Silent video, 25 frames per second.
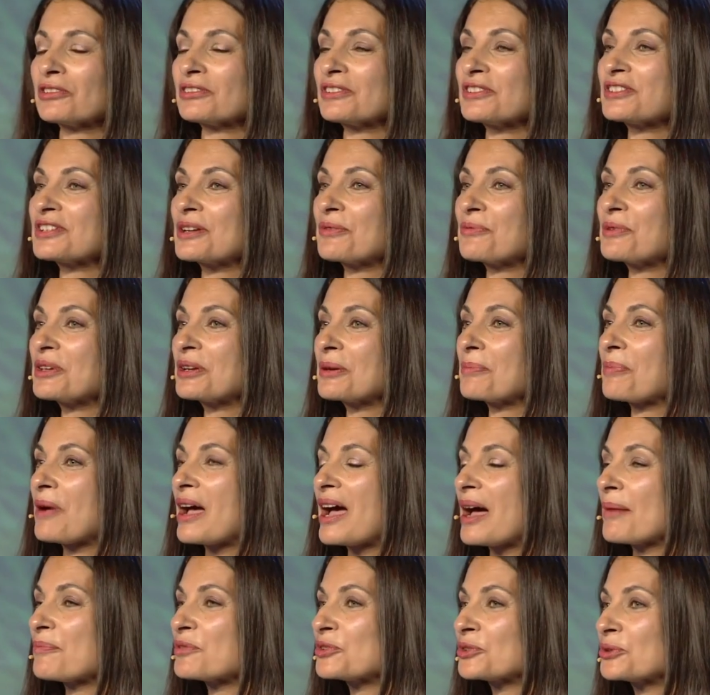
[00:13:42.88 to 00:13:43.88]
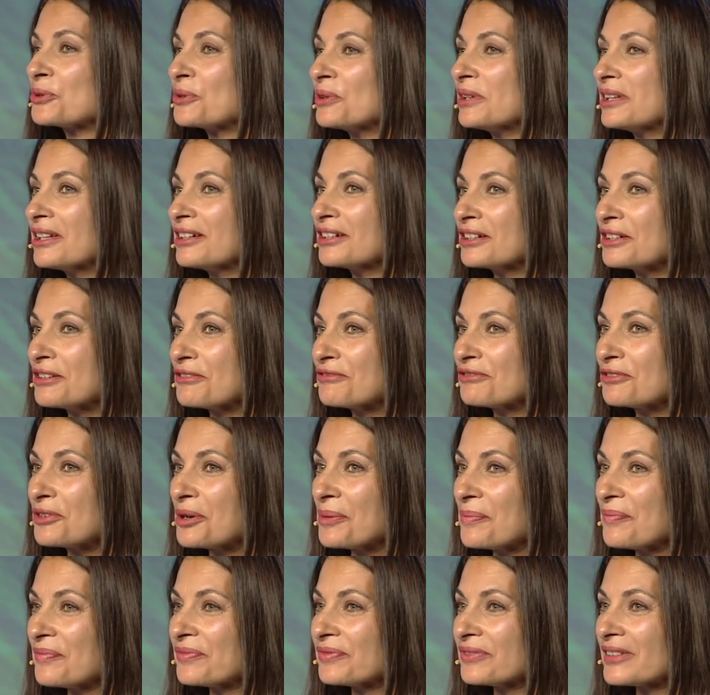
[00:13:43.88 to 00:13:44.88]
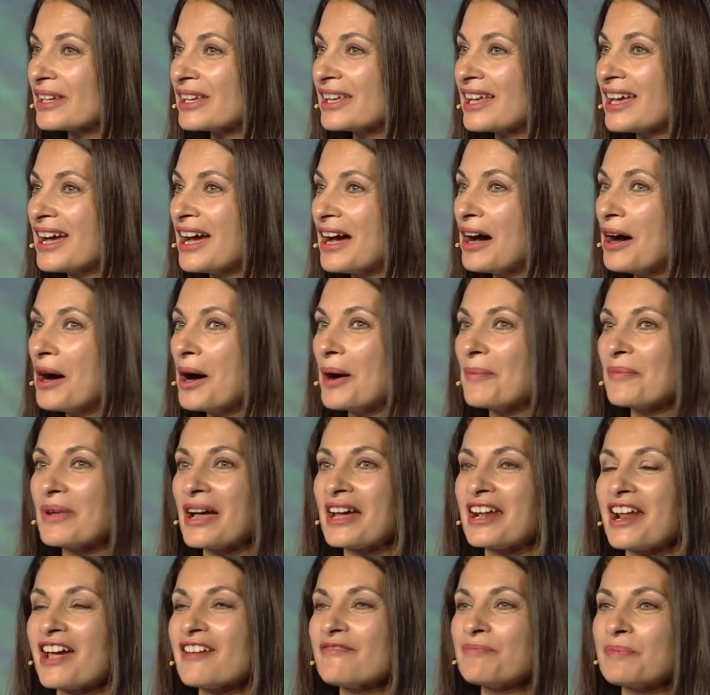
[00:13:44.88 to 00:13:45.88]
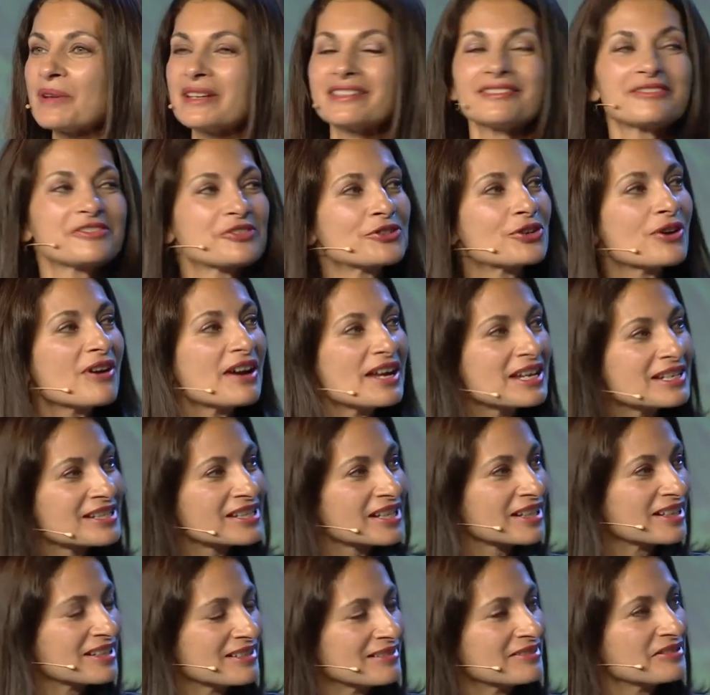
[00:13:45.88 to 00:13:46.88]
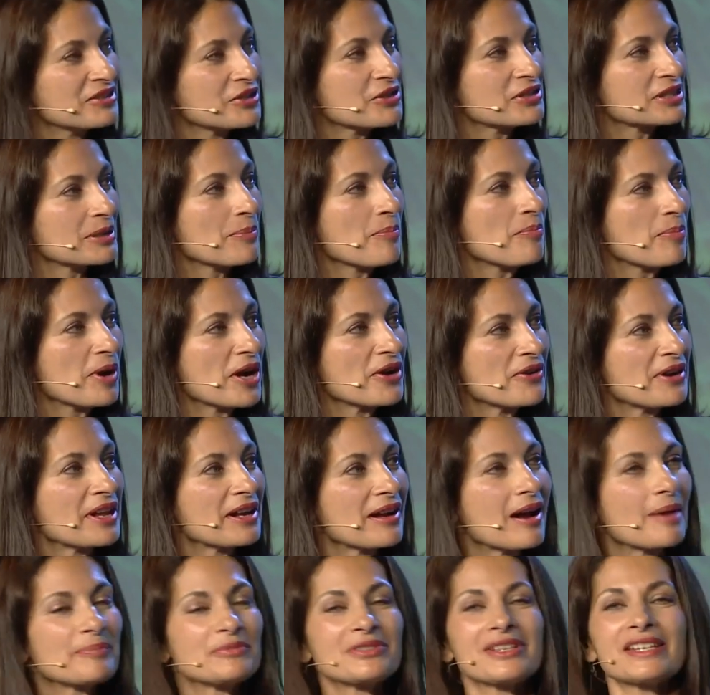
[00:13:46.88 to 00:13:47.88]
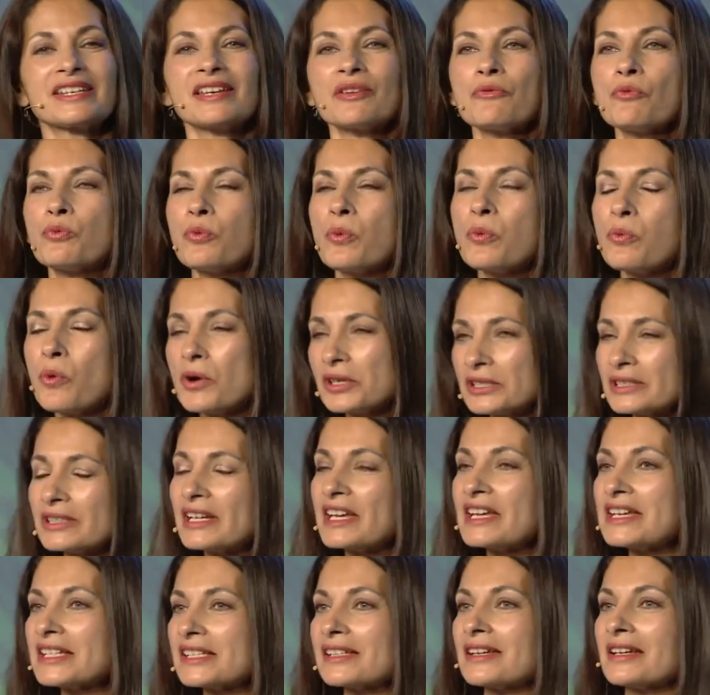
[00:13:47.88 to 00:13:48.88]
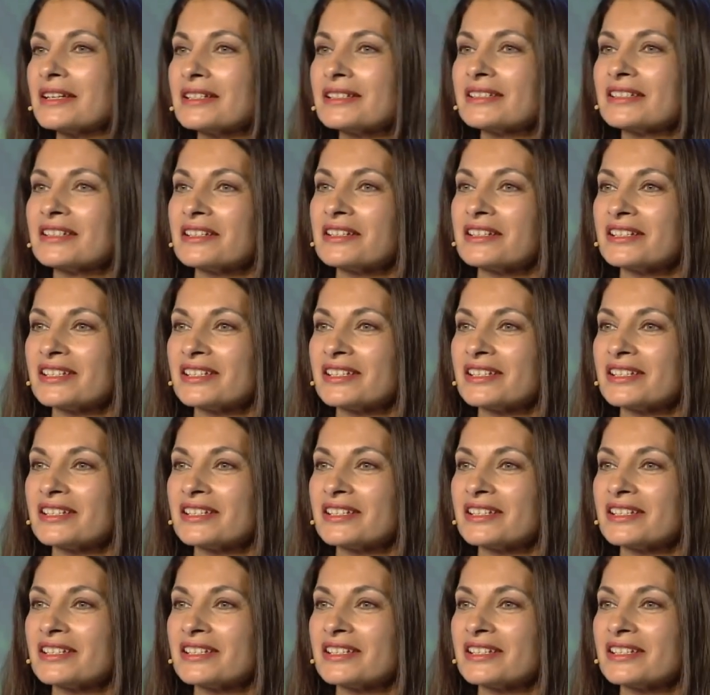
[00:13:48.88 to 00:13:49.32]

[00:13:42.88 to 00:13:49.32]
models that we could perhaps all learn from. And I've been trying to do some boning up, thinking, what is it